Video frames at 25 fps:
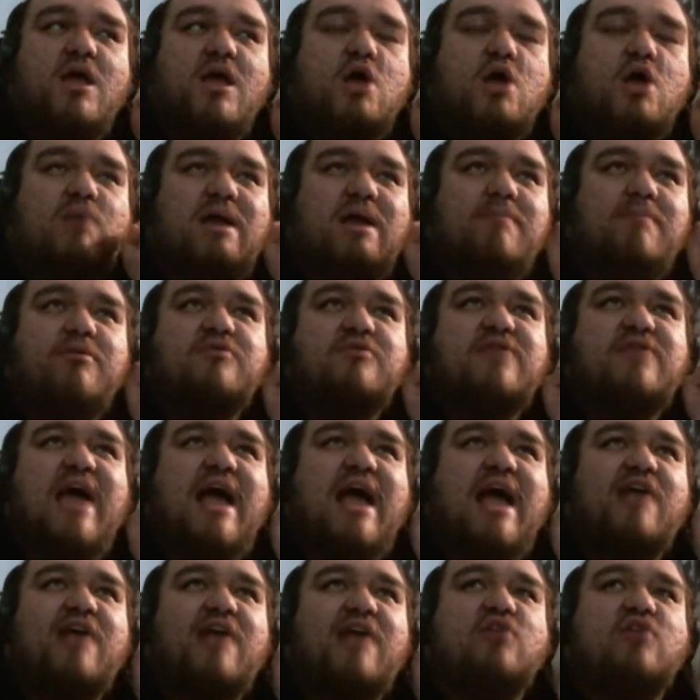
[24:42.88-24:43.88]
Rainbow
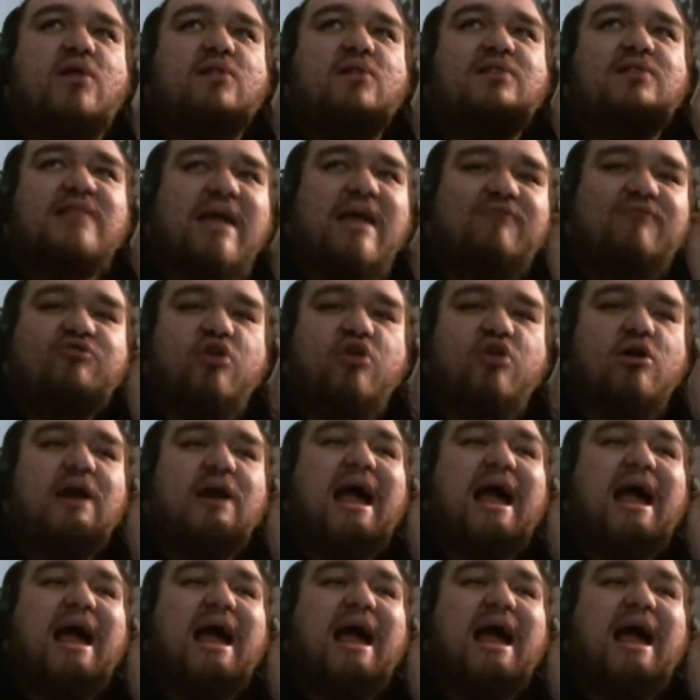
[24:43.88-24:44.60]
Dash left her